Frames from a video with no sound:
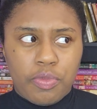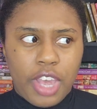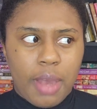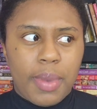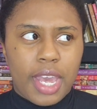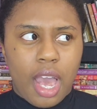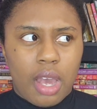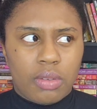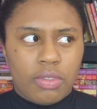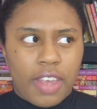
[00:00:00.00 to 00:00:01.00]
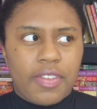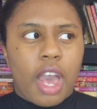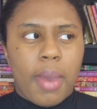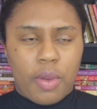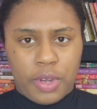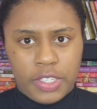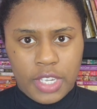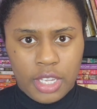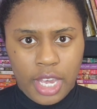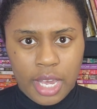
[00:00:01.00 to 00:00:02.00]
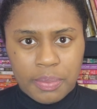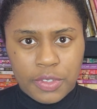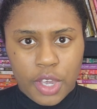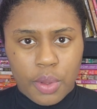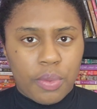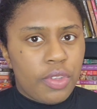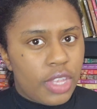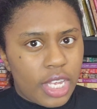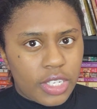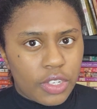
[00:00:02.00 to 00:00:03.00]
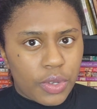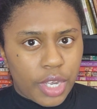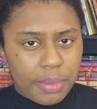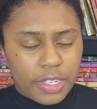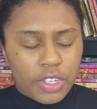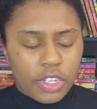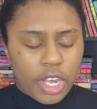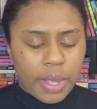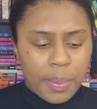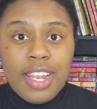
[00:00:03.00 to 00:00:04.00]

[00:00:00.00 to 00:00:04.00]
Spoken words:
come out recently. So that's also a good place to look.